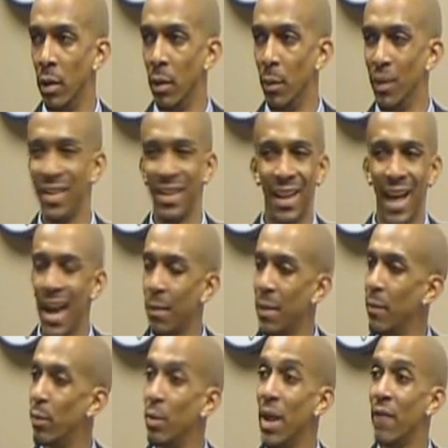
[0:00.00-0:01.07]
But see, a lot of
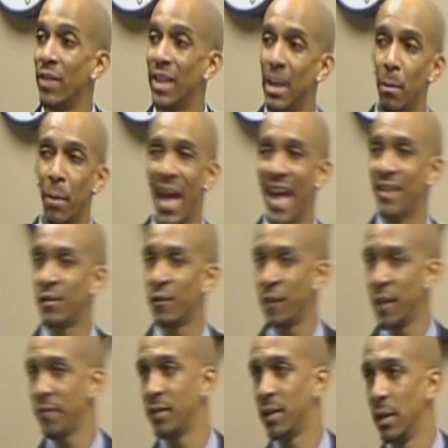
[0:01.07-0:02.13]
people never get past
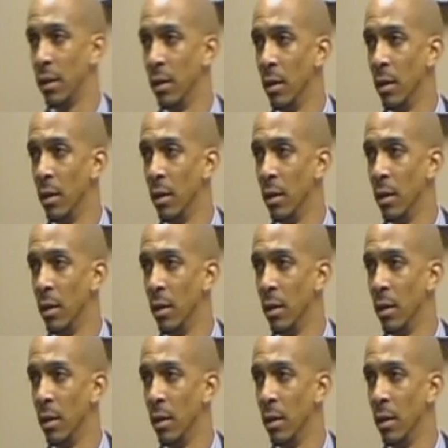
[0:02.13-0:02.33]
50